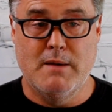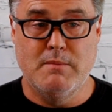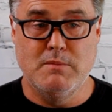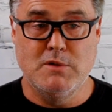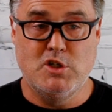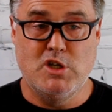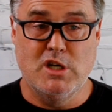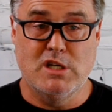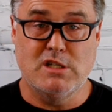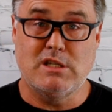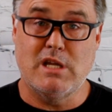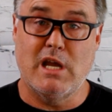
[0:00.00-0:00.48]

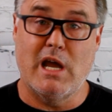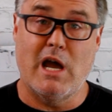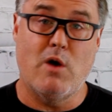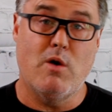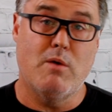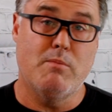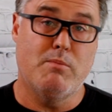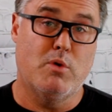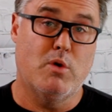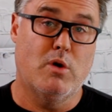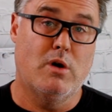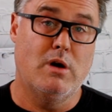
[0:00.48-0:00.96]
just how
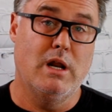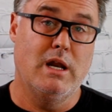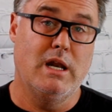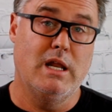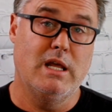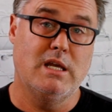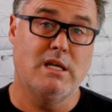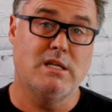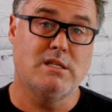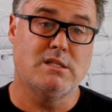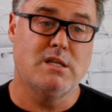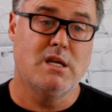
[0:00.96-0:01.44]
important it
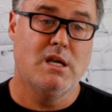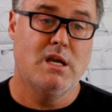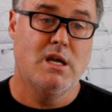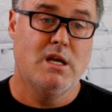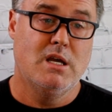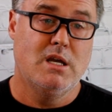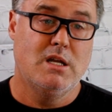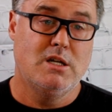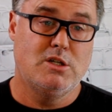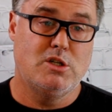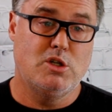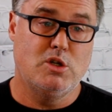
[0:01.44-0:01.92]
is
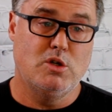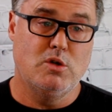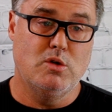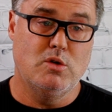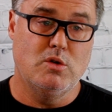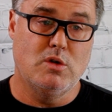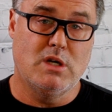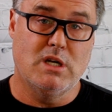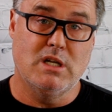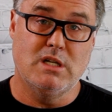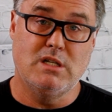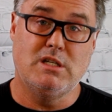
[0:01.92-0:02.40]
to
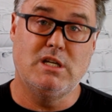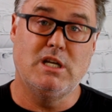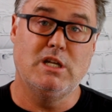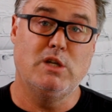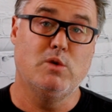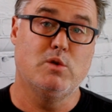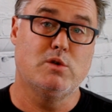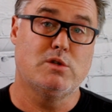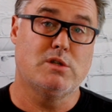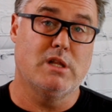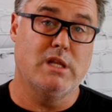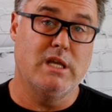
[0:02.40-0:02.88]

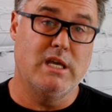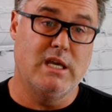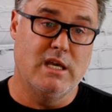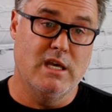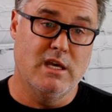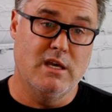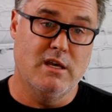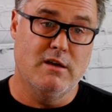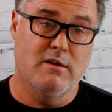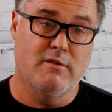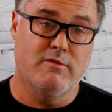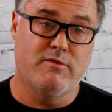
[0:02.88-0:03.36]
continuously
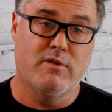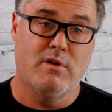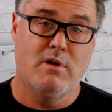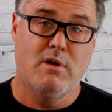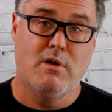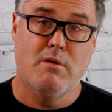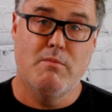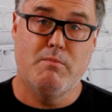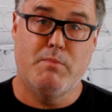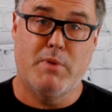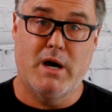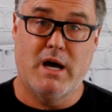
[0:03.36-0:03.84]
give
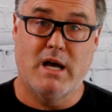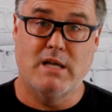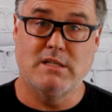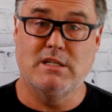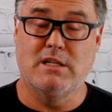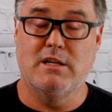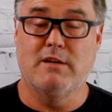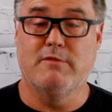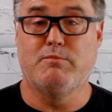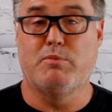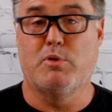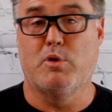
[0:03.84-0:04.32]

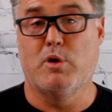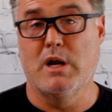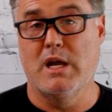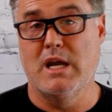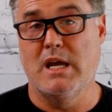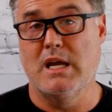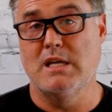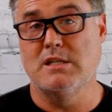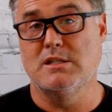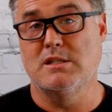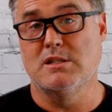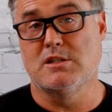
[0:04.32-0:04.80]
positive
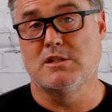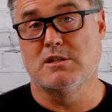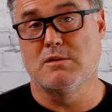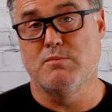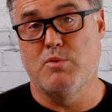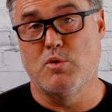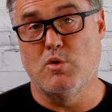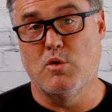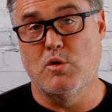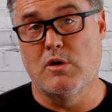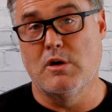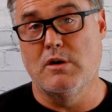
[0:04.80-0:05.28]
praise and
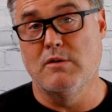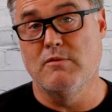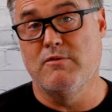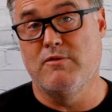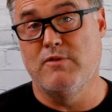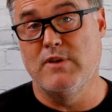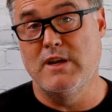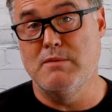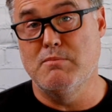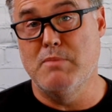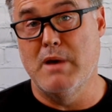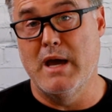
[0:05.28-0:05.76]
support and
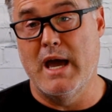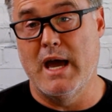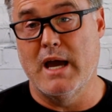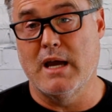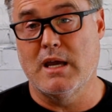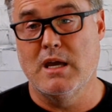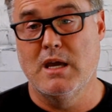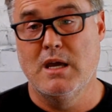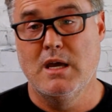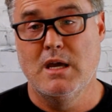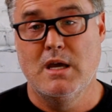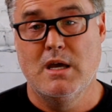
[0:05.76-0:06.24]

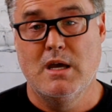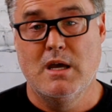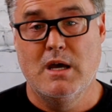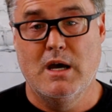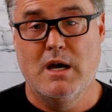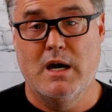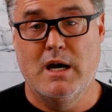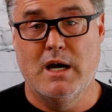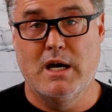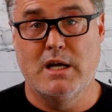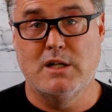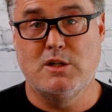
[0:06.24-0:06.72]
feedback
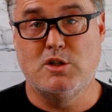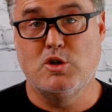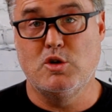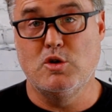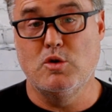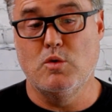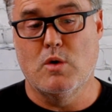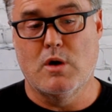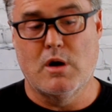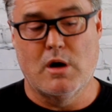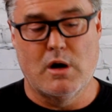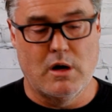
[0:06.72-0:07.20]

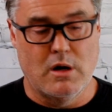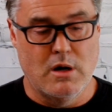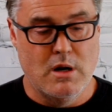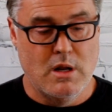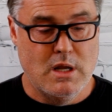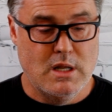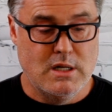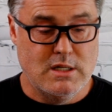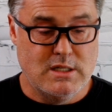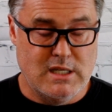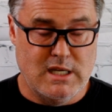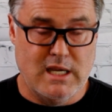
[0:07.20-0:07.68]
to our
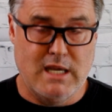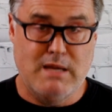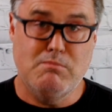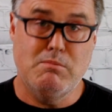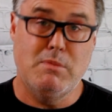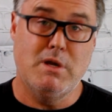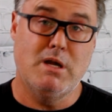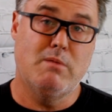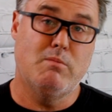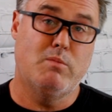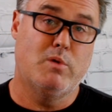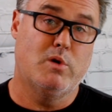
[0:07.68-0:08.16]
team
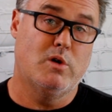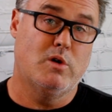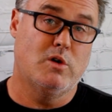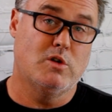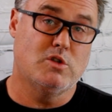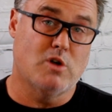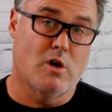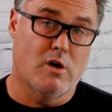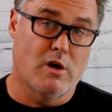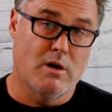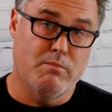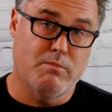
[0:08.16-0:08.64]
members,
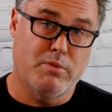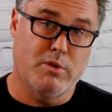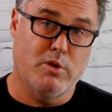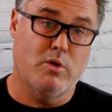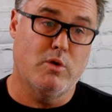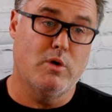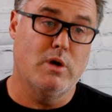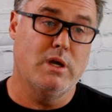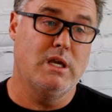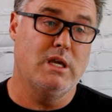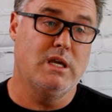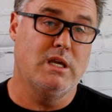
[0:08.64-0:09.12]
our
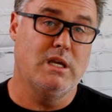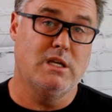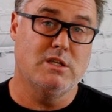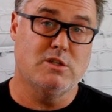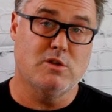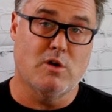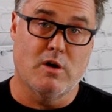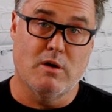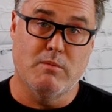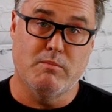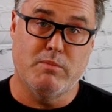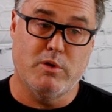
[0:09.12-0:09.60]
employees,
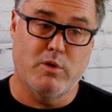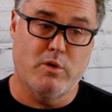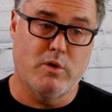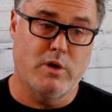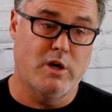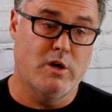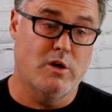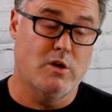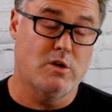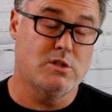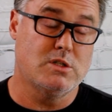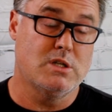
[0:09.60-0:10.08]
our
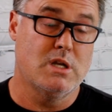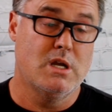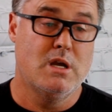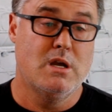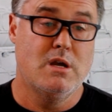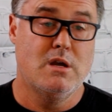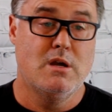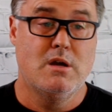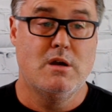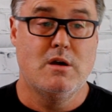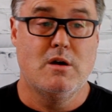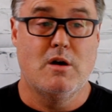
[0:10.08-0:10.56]
employers,
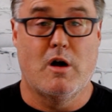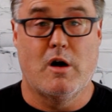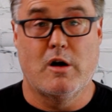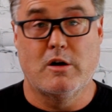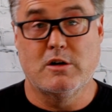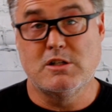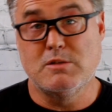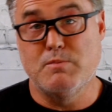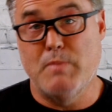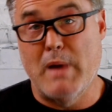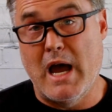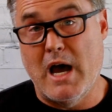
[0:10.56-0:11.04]
our
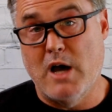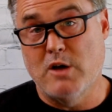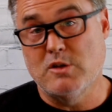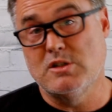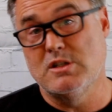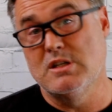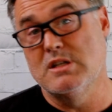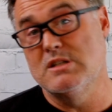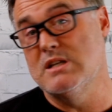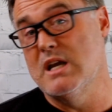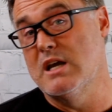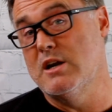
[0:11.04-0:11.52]

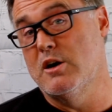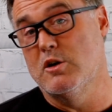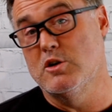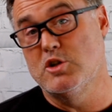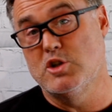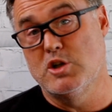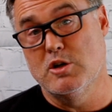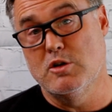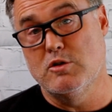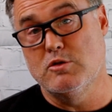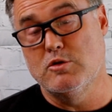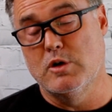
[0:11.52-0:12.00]
spouses, and our
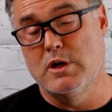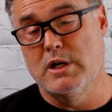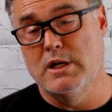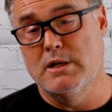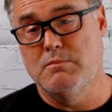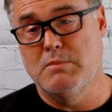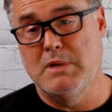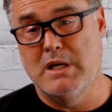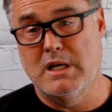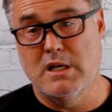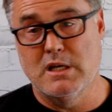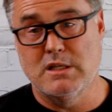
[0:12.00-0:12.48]
children,
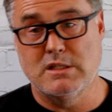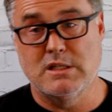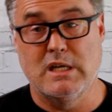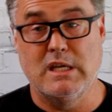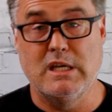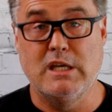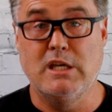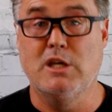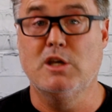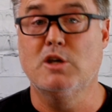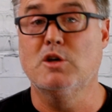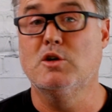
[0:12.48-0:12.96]
because
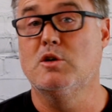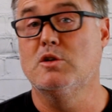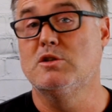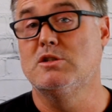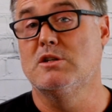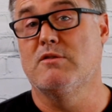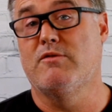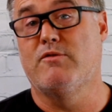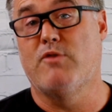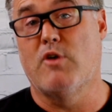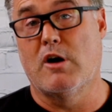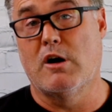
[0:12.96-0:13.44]
it yields a
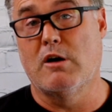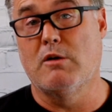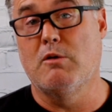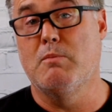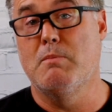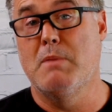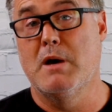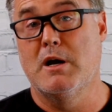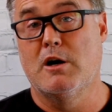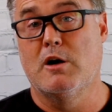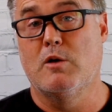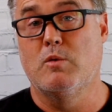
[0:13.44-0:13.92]
far
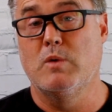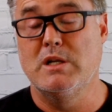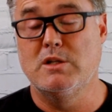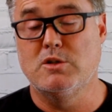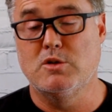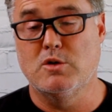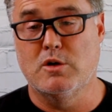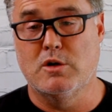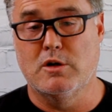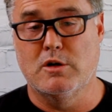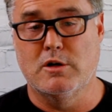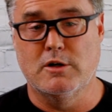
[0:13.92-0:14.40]
better
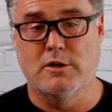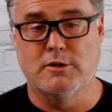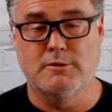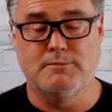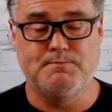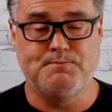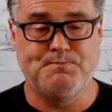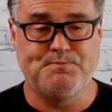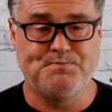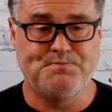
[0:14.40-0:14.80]
return.